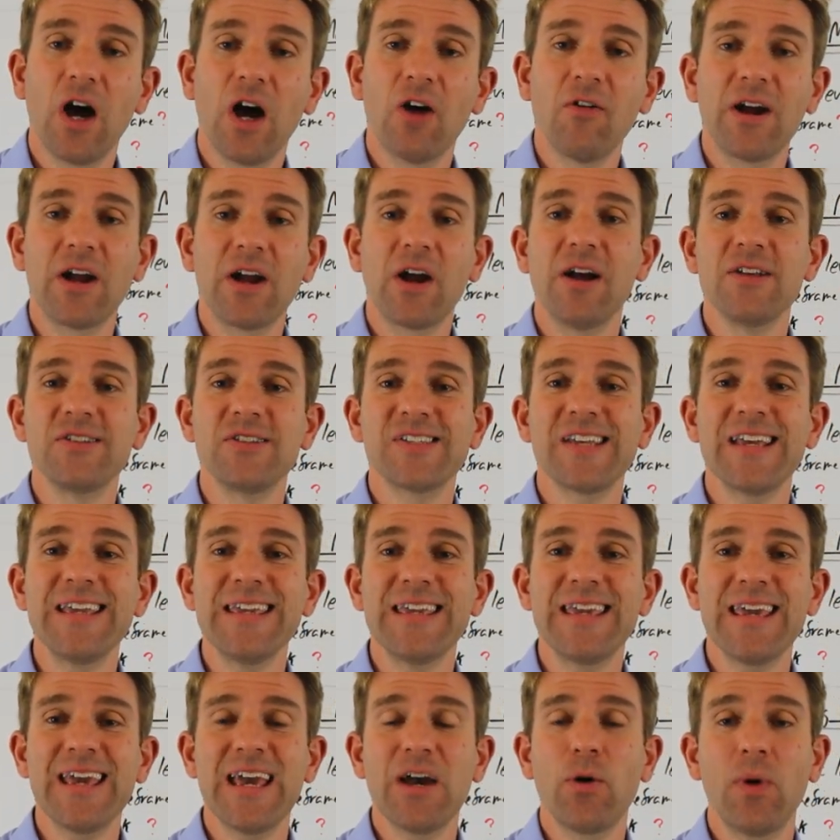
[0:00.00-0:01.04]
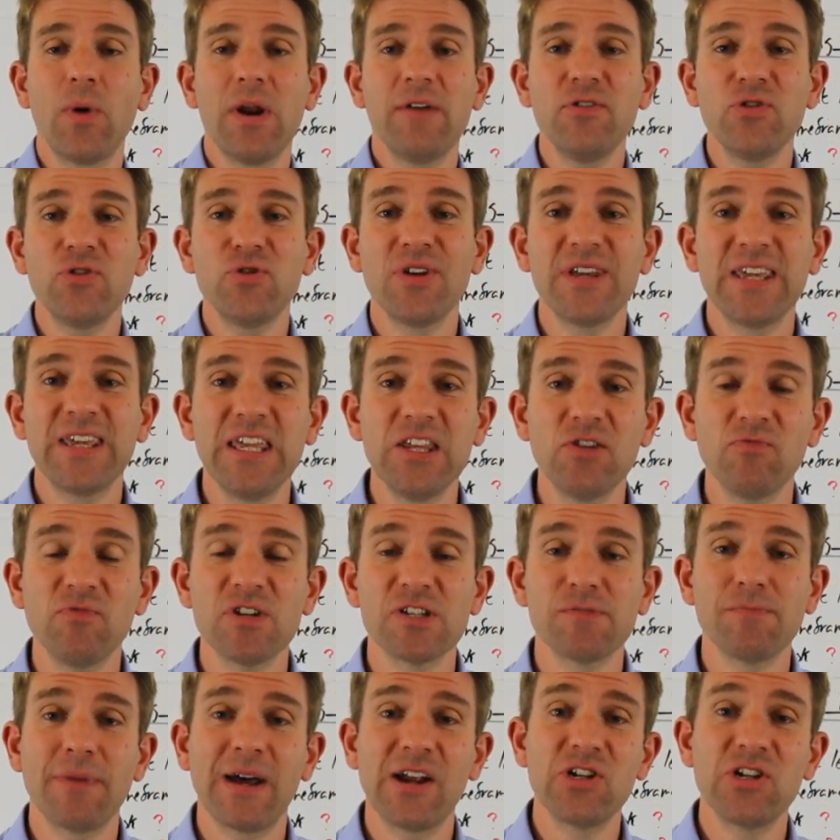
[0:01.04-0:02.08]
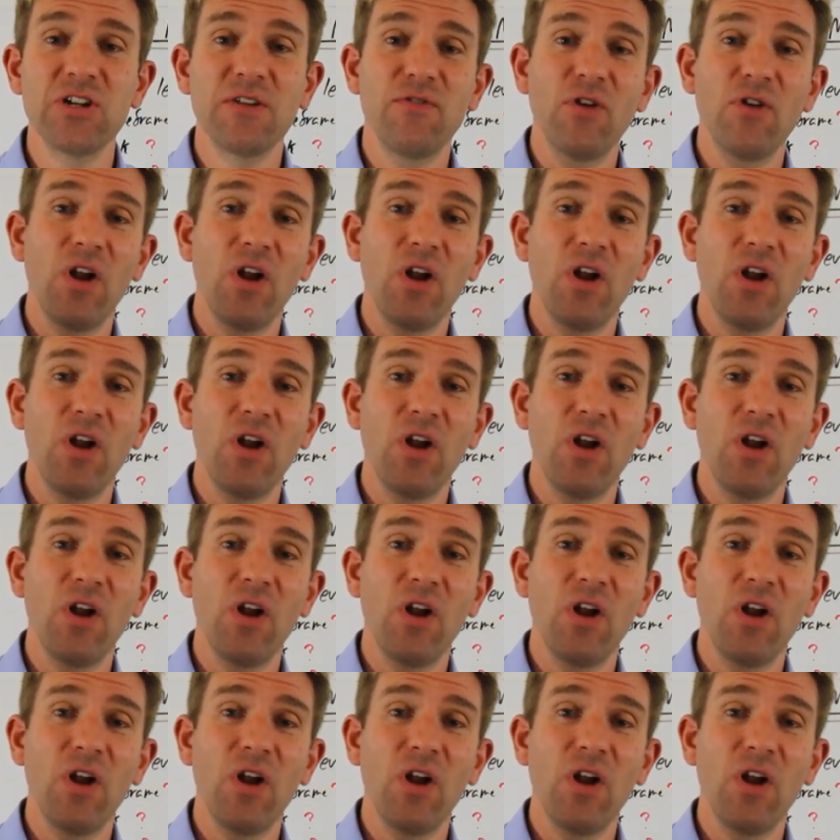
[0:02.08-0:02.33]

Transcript: All right guys take care whatever you're doing keep risk managing if